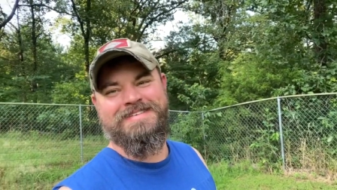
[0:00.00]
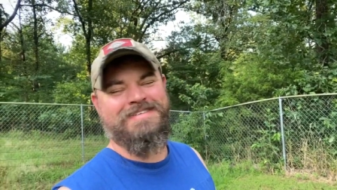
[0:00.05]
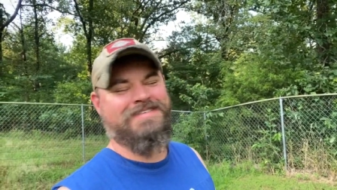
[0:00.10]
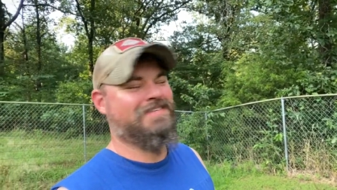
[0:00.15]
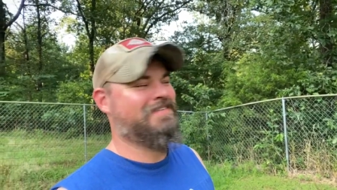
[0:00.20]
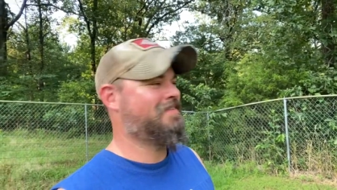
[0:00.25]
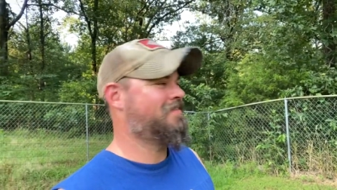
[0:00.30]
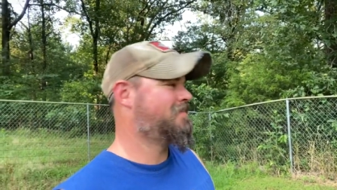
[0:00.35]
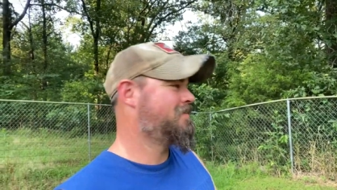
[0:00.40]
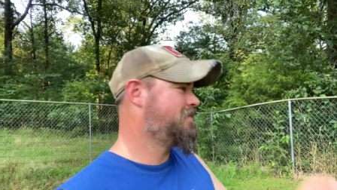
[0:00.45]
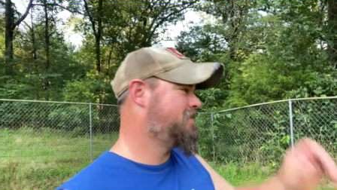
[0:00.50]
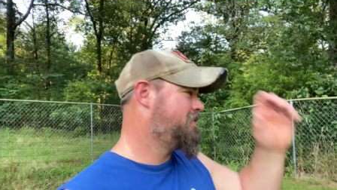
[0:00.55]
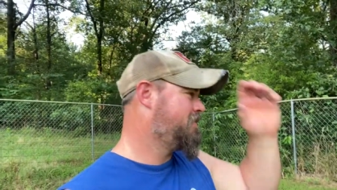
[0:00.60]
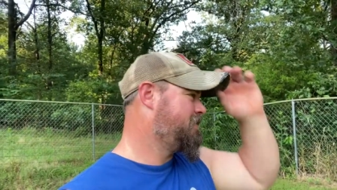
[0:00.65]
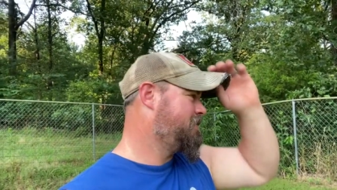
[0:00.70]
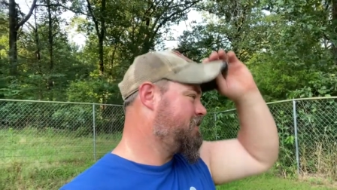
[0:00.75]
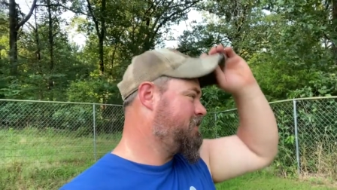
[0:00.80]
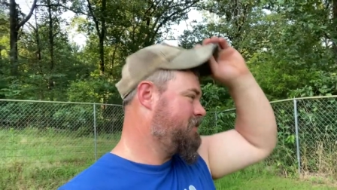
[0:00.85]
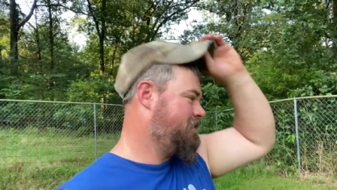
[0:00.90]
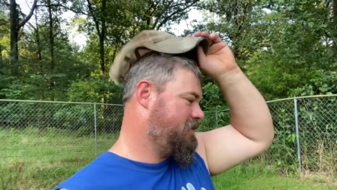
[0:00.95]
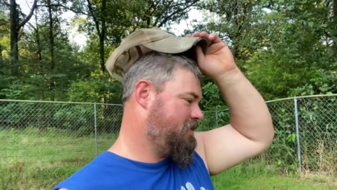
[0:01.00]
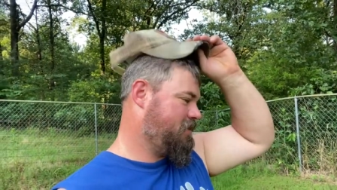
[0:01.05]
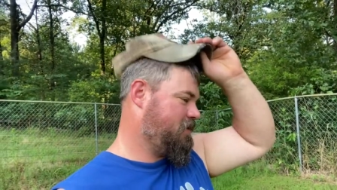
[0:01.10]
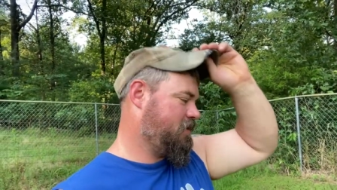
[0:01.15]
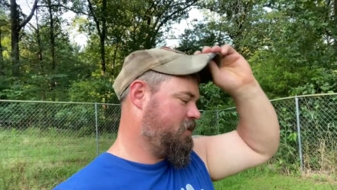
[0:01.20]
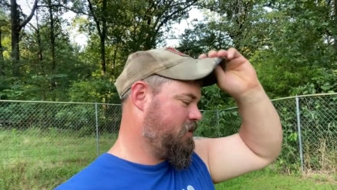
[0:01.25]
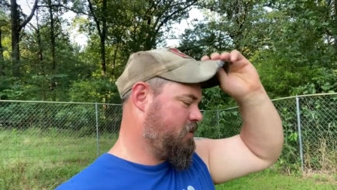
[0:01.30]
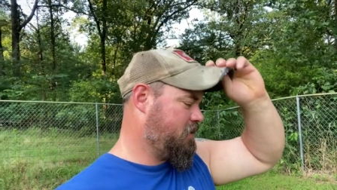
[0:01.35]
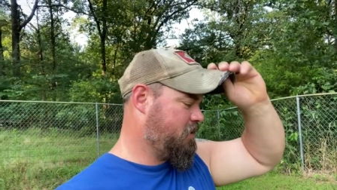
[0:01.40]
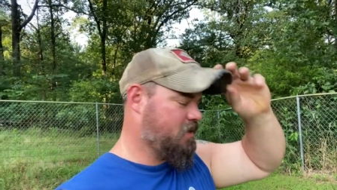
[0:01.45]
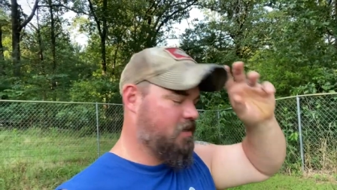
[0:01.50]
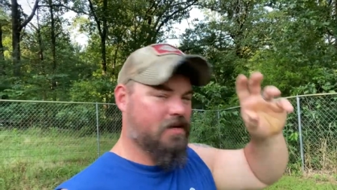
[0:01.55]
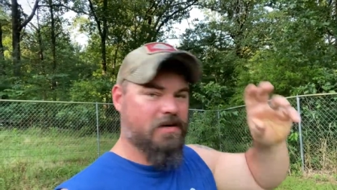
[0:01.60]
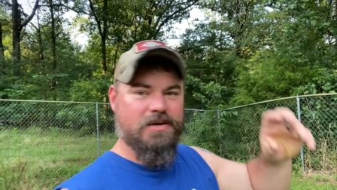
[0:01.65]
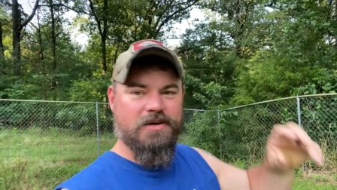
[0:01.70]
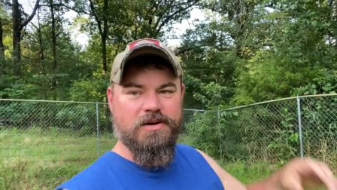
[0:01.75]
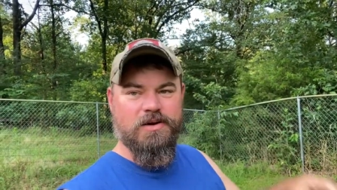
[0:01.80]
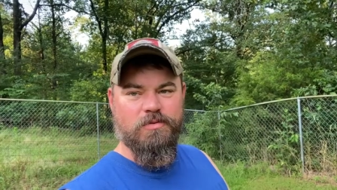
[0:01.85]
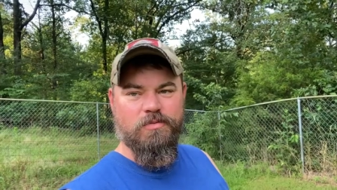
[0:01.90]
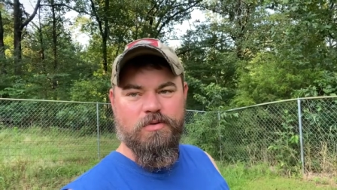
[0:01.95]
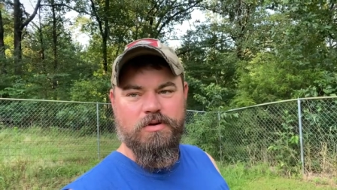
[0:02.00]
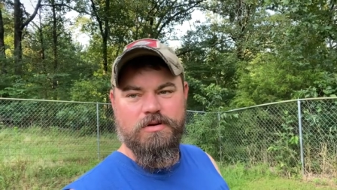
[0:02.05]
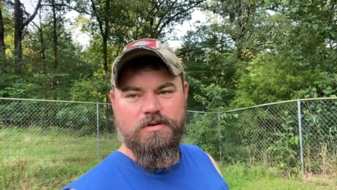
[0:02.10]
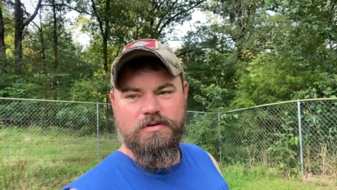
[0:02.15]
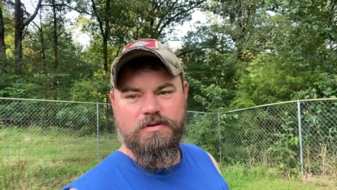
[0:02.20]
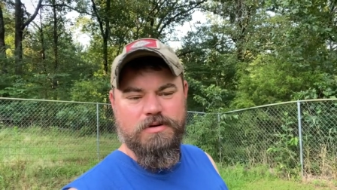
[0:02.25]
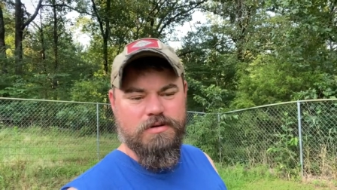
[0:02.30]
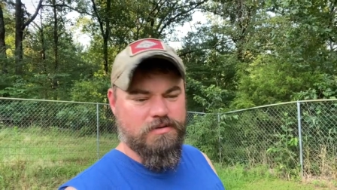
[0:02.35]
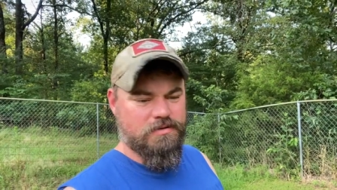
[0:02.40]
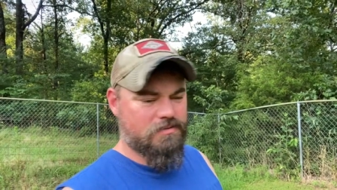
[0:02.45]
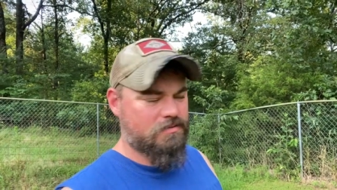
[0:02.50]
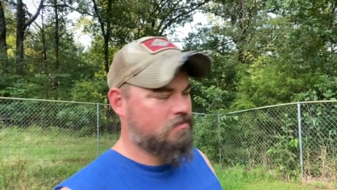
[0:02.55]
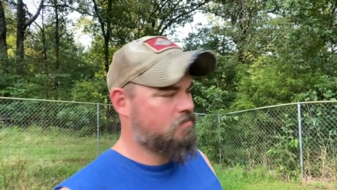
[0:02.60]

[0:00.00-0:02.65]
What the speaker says: I need to get out here and work on it.